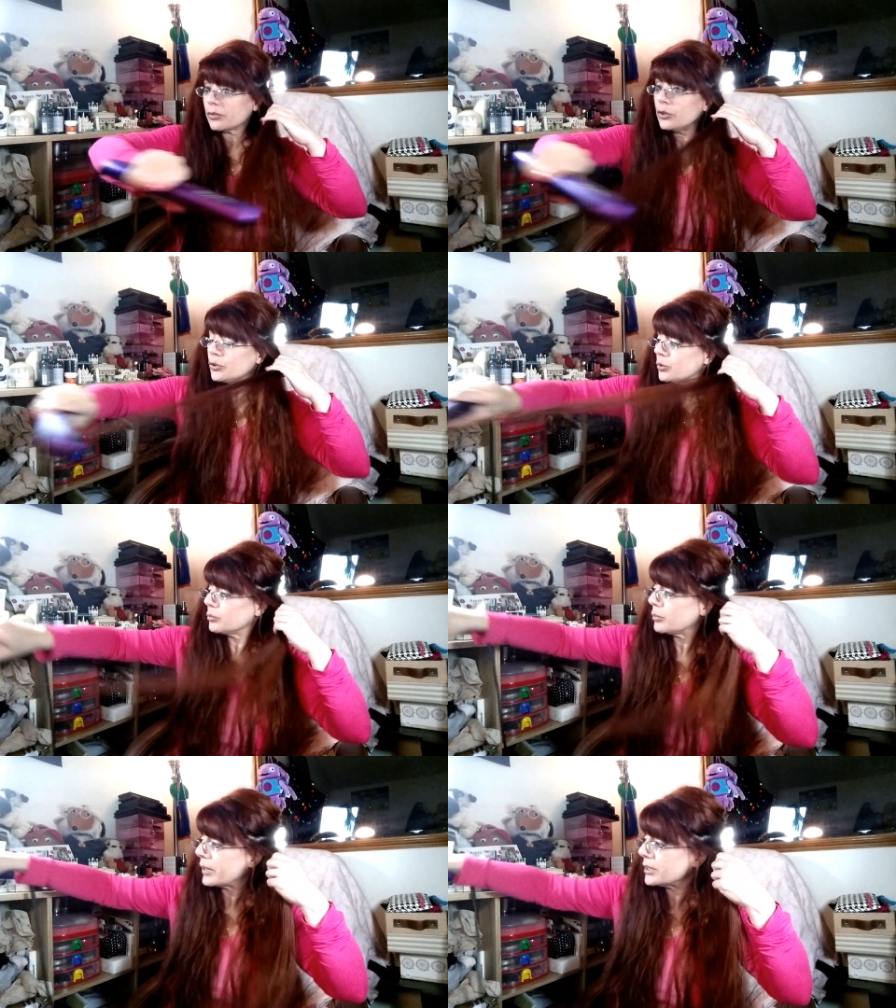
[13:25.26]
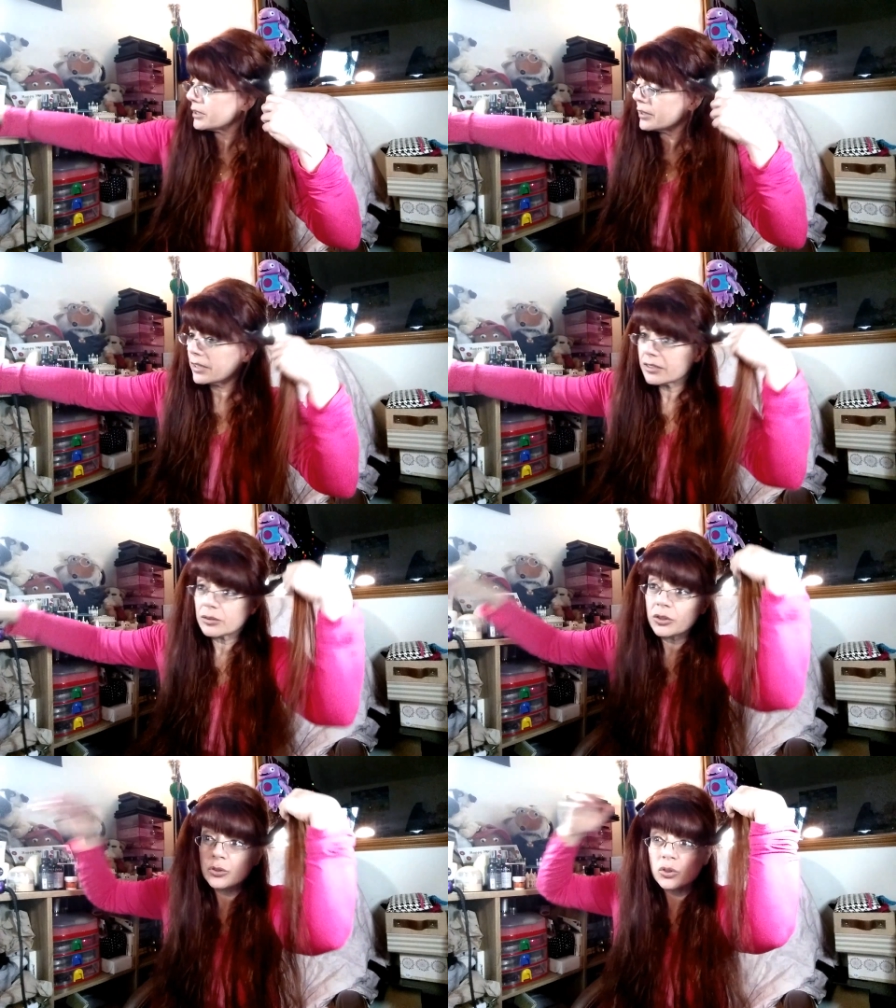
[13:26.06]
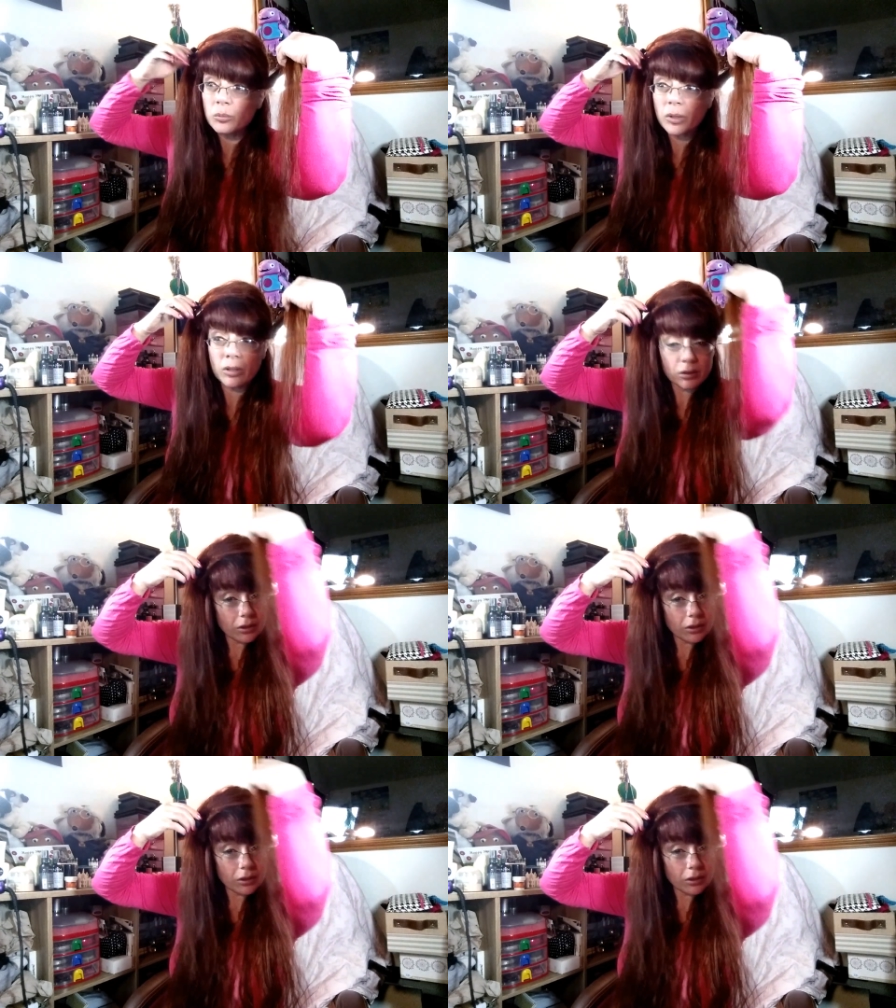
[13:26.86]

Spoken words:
for YouTube. Basically, he's a YouTuber,